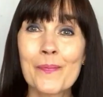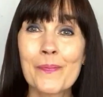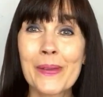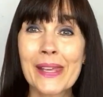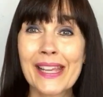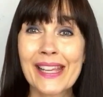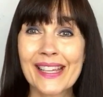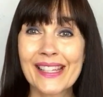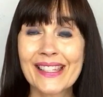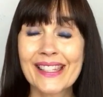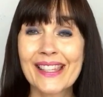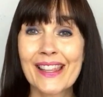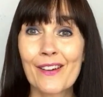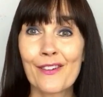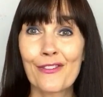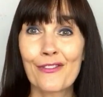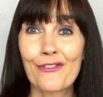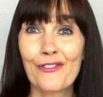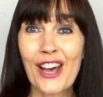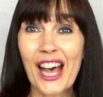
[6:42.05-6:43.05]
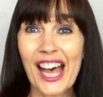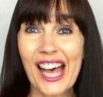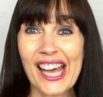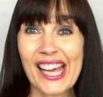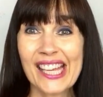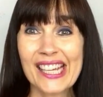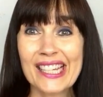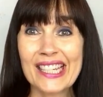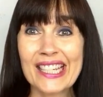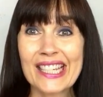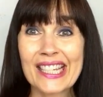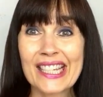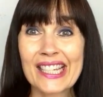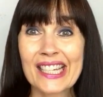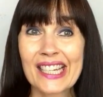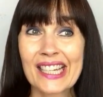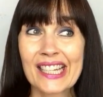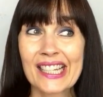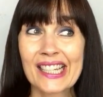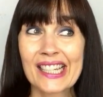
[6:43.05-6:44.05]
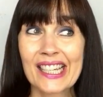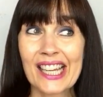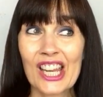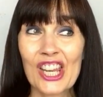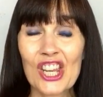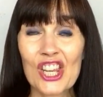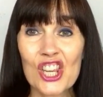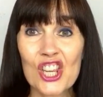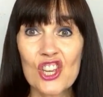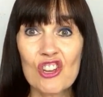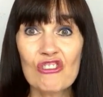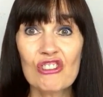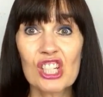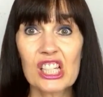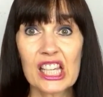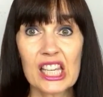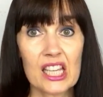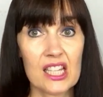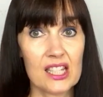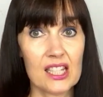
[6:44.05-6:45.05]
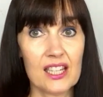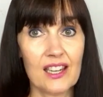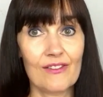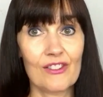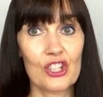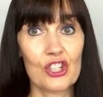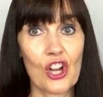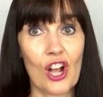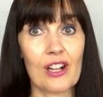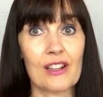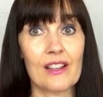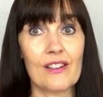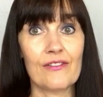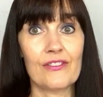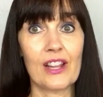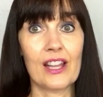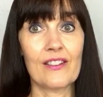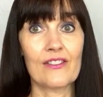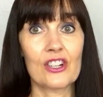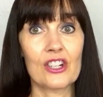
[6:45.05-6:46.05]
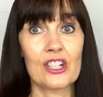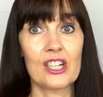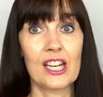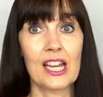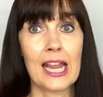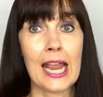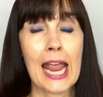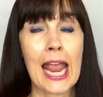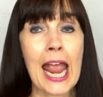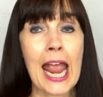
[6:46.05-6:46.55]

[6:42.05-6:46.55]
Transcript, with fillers: because the fudge usually isn't even chocolate flavored